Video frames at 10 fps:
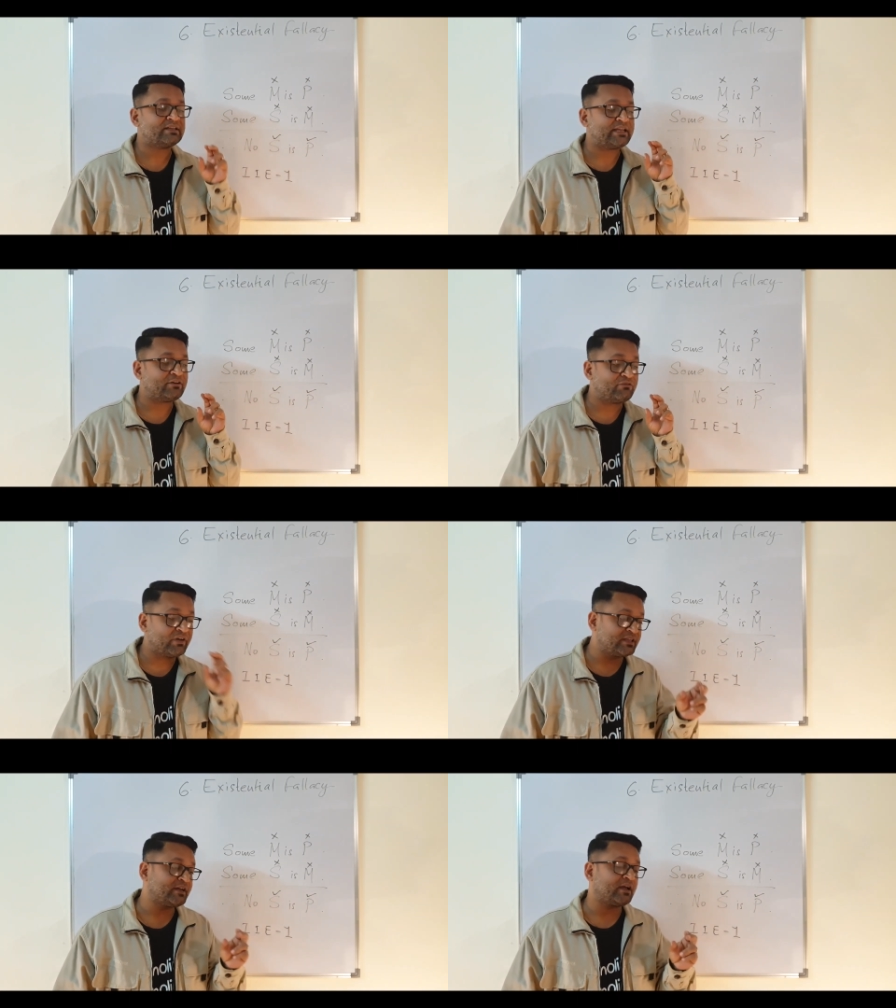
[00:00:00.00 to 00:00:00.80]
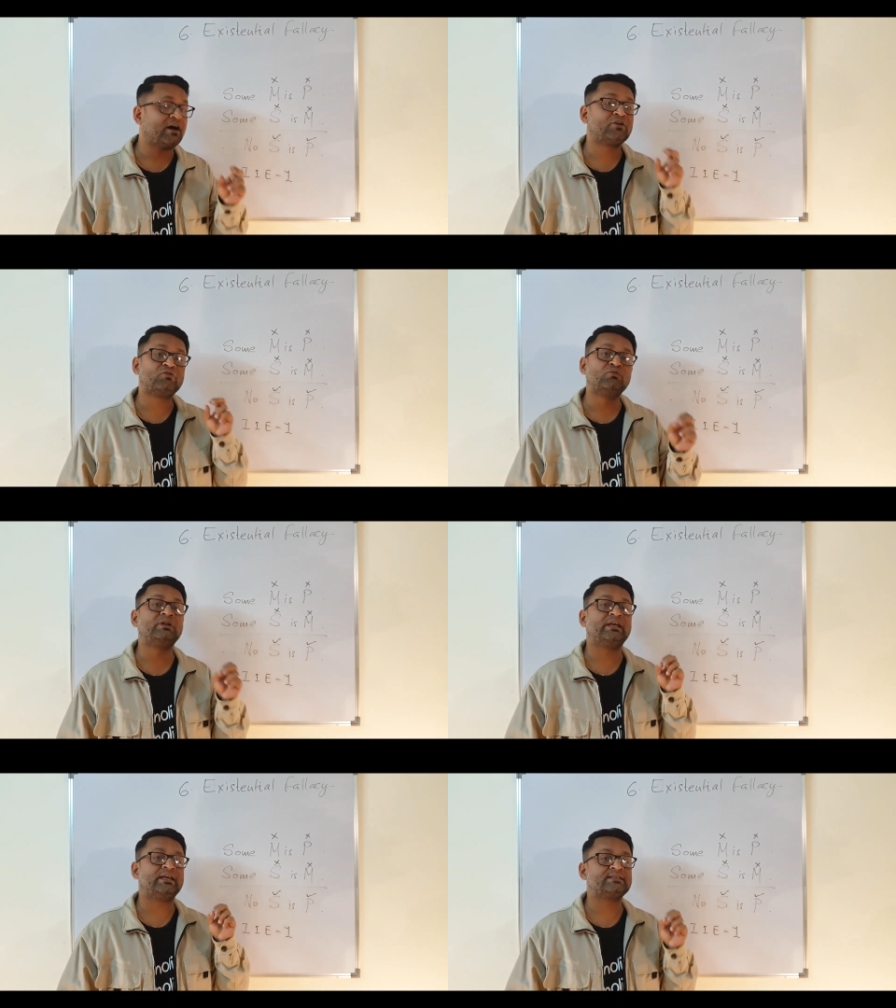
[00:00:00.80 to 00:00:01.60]
that whether a rule
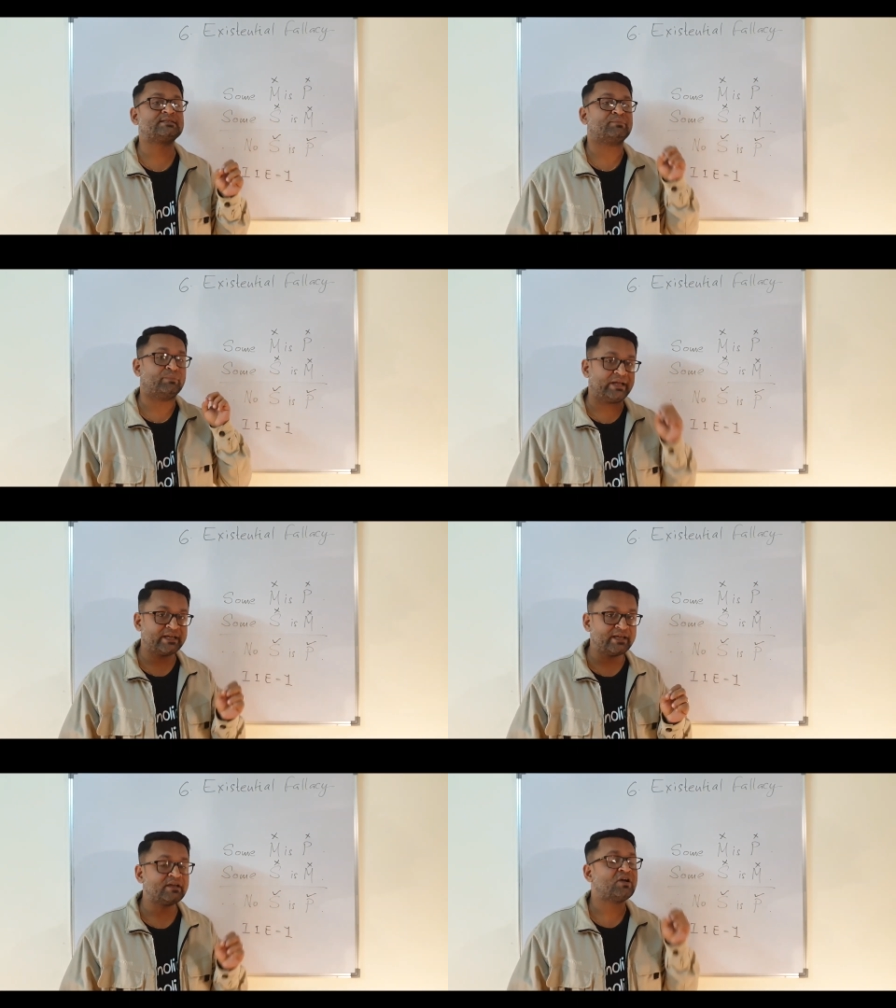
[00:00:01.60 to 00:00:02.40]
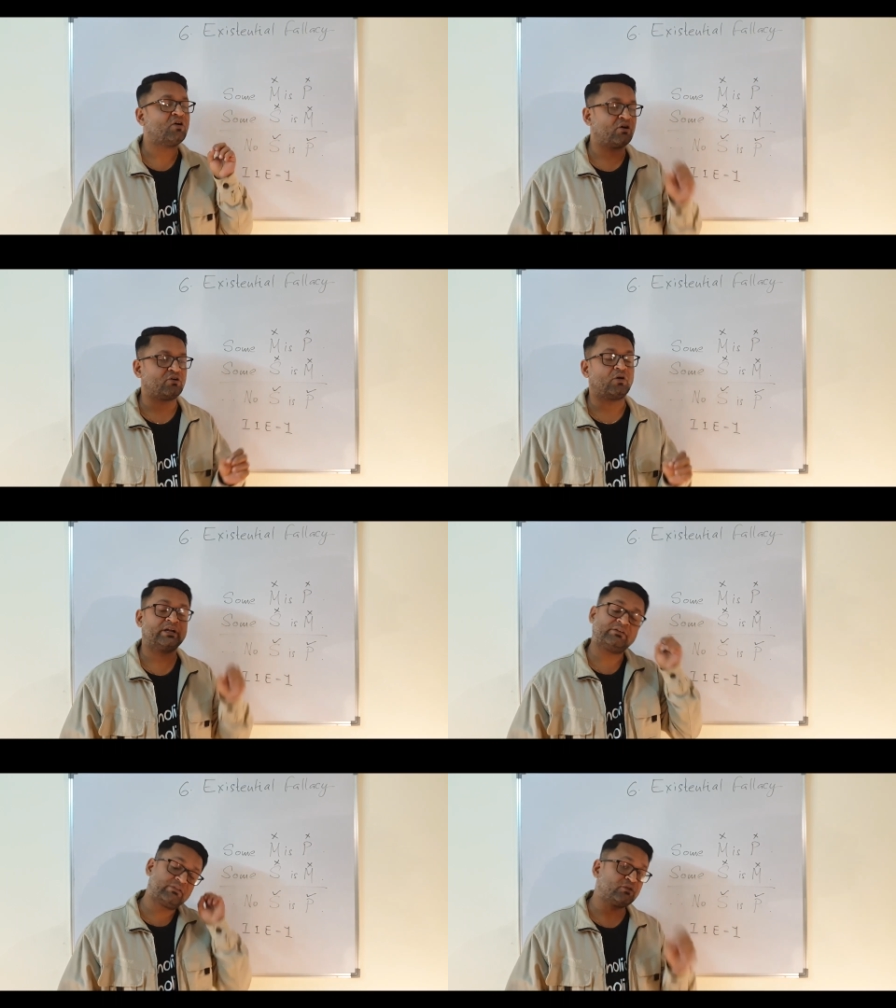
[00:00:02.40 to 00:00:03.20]
is breaking or not.
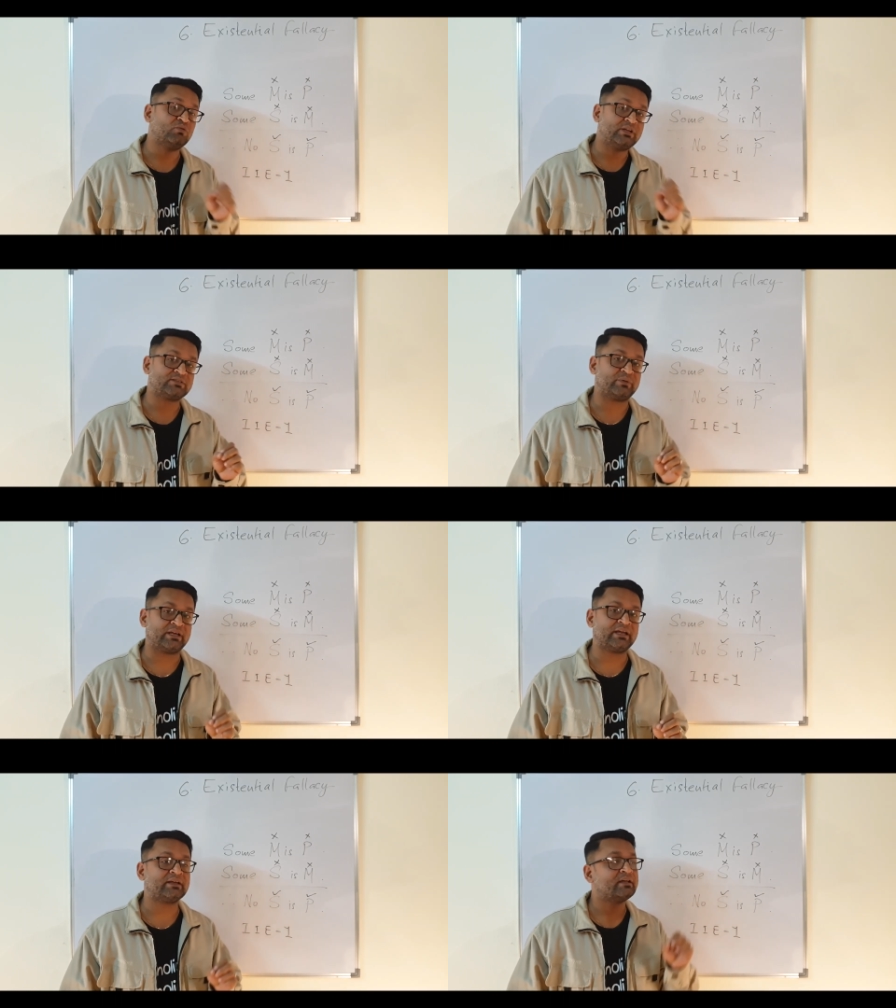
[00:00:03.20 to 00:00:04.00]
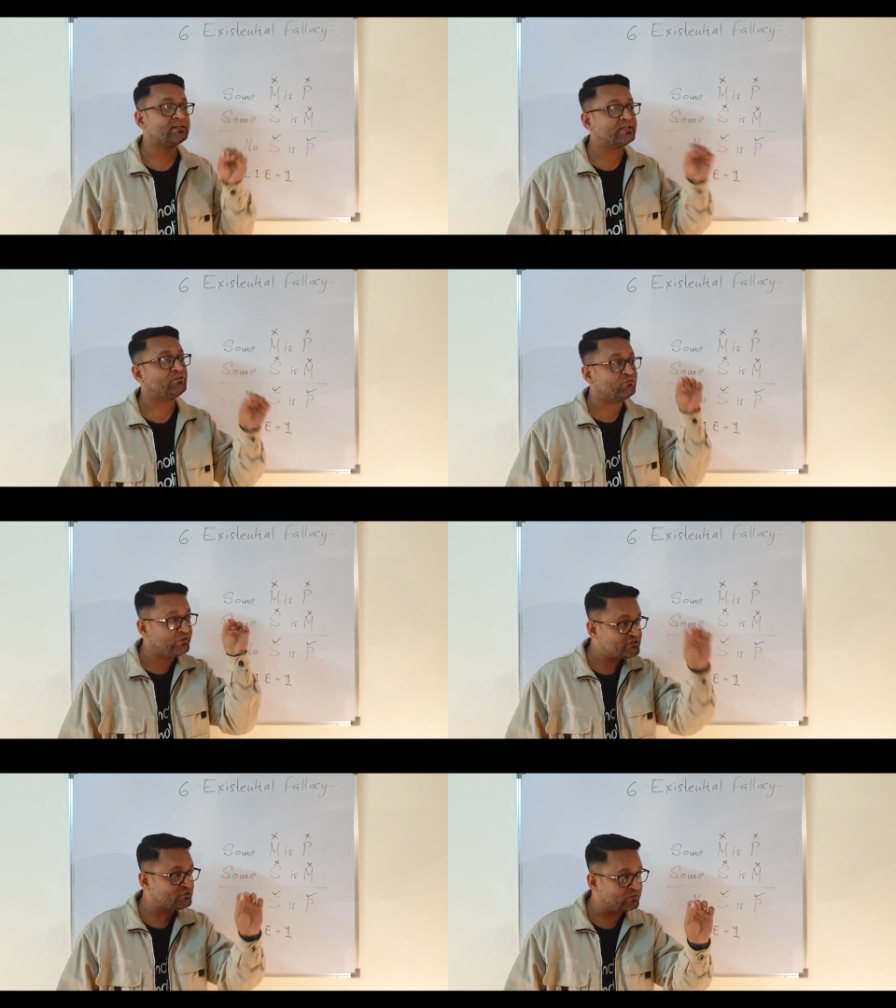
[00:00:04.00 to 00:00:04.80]
If a rule is breaking, then
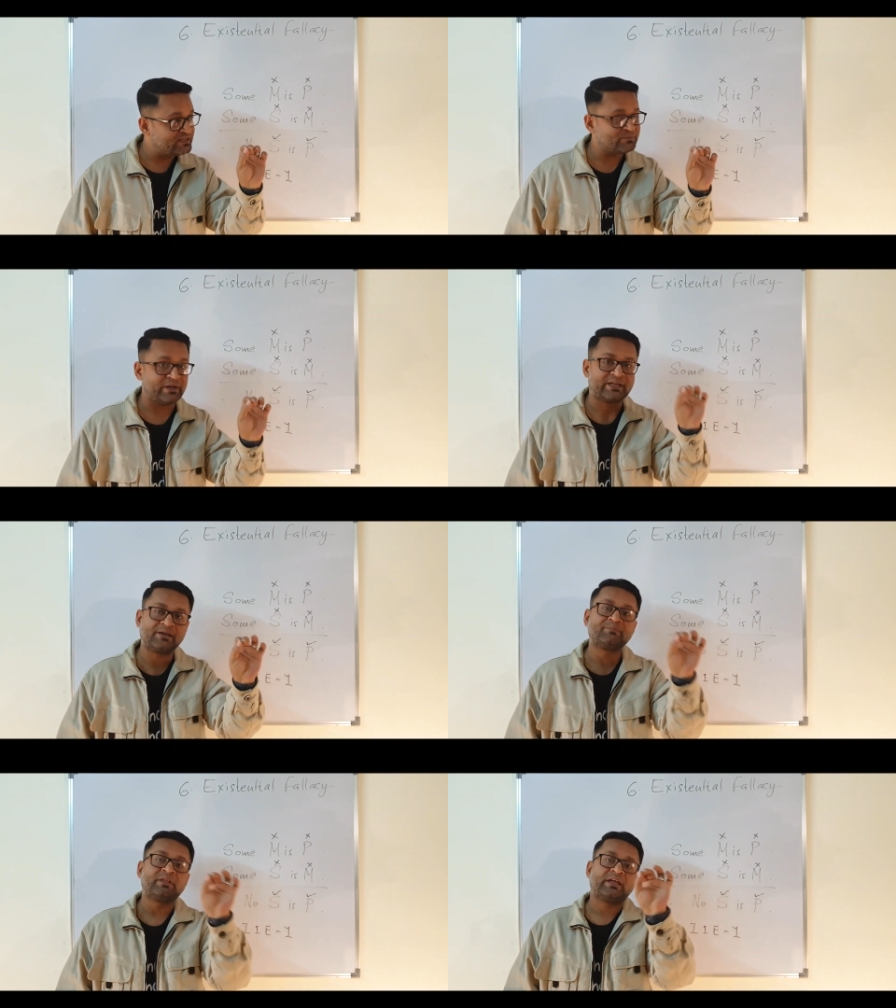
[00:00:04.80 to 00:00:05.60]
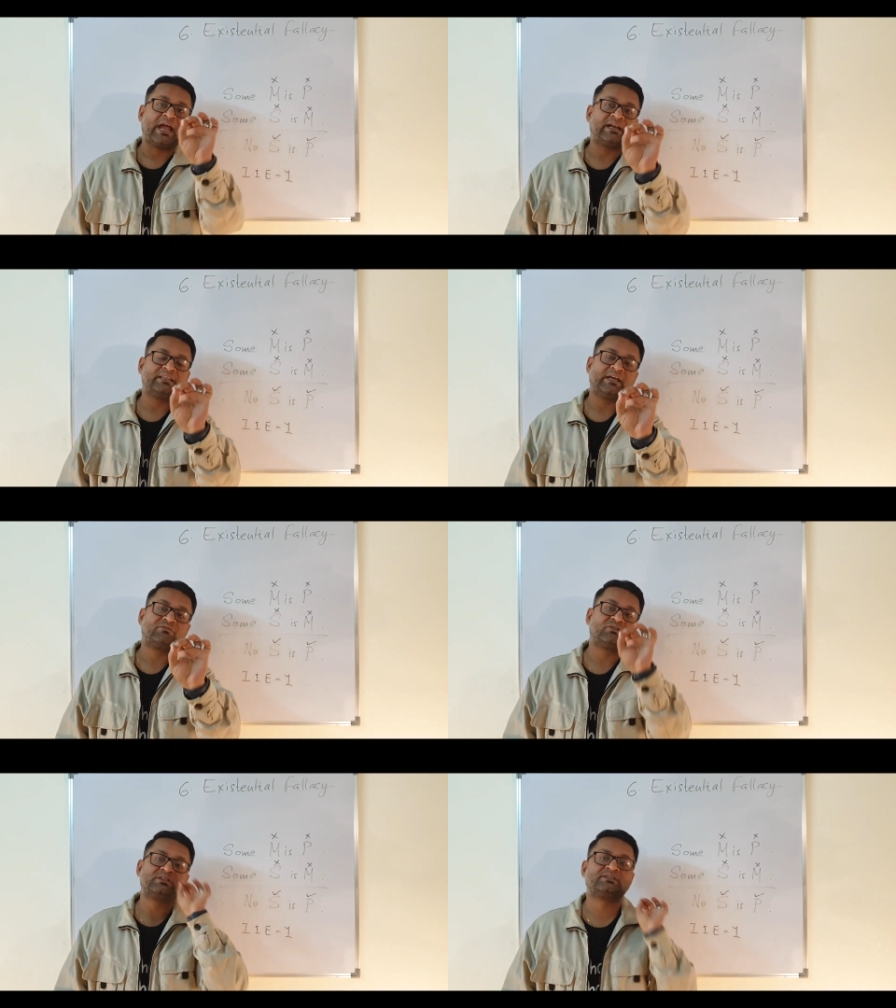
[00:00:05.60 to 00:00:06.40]
which rule is breaking, and
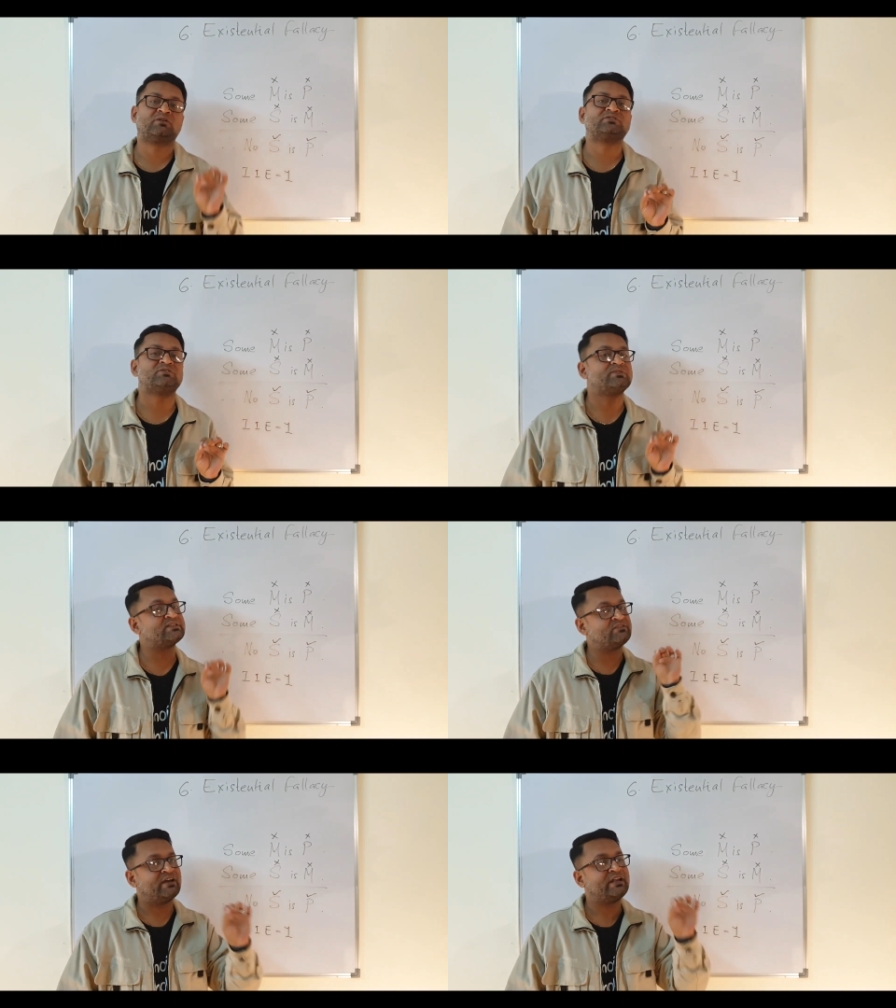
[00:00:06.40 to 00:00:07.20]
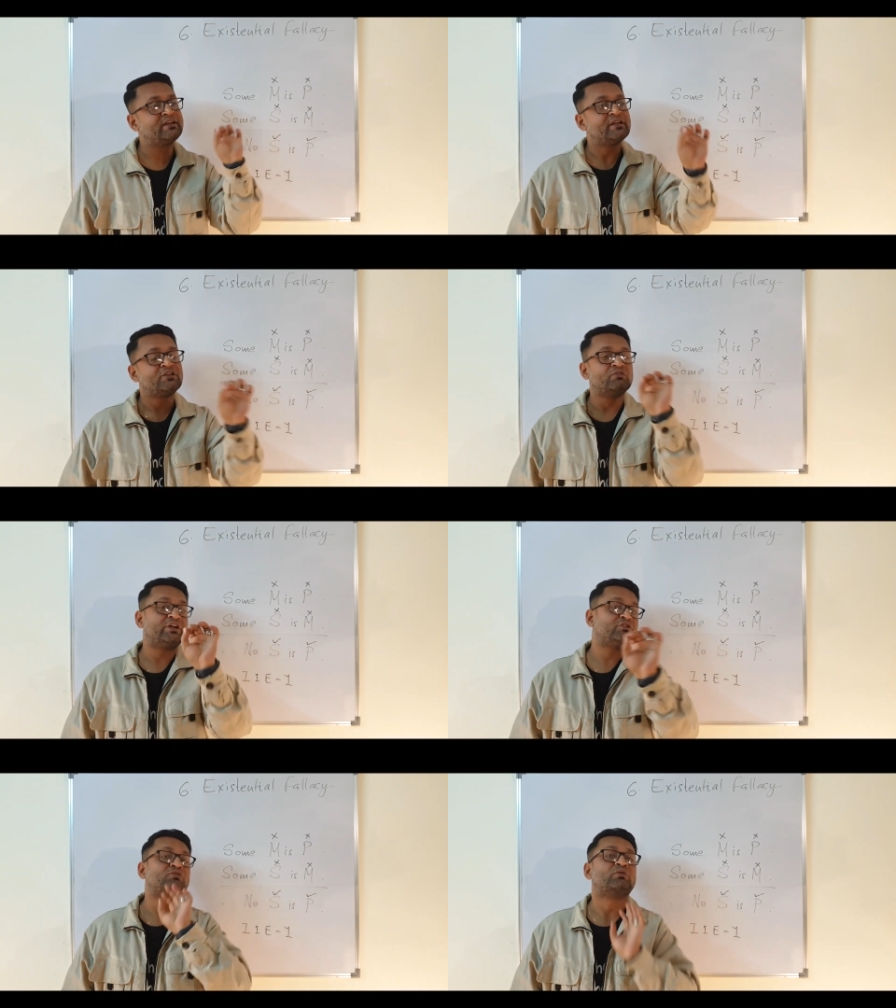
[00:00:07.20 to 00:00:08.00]
therefore the syllogism is invalid. You
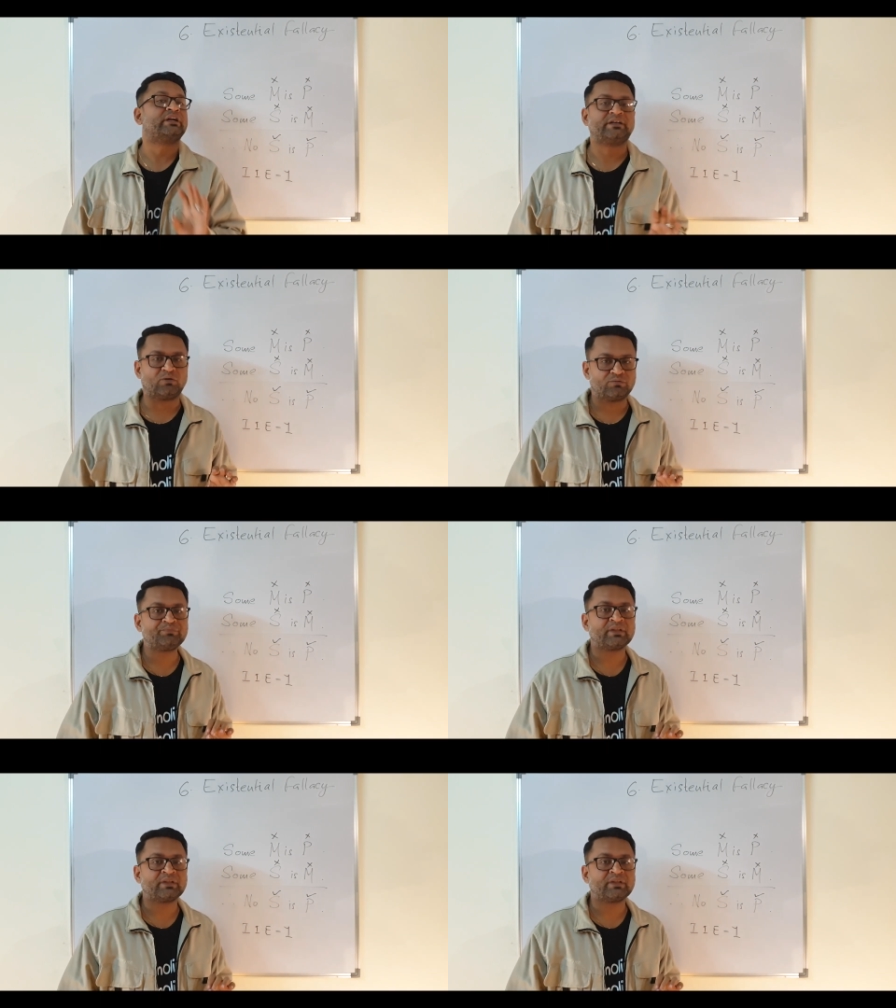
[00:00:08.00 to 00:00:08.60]
need to note it down.